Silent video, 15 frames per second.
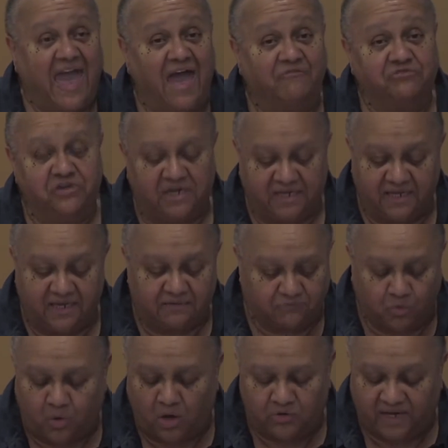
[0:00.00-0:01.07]
Africa,
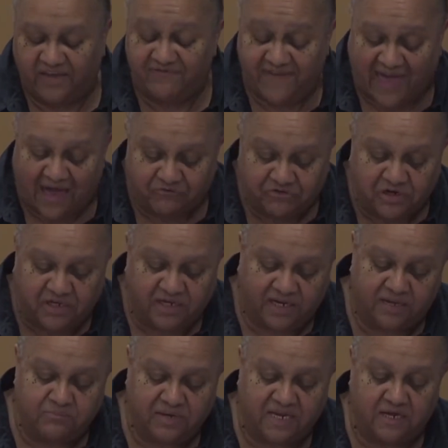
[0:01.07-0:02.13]
quote, "if Africa
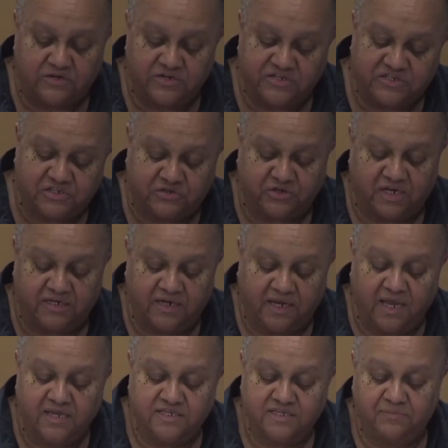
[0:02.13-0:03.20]
can be understood
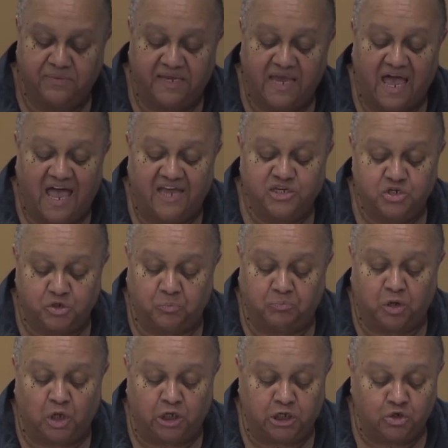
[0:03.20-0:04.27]
to be
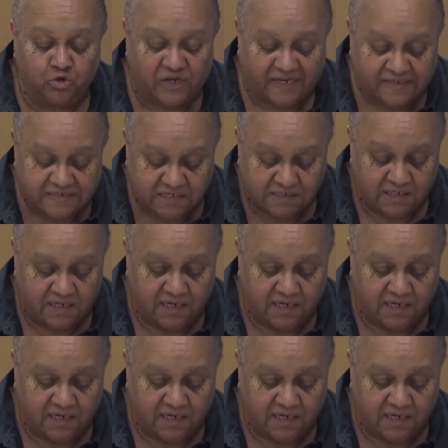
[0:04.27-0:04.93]
underpolluted,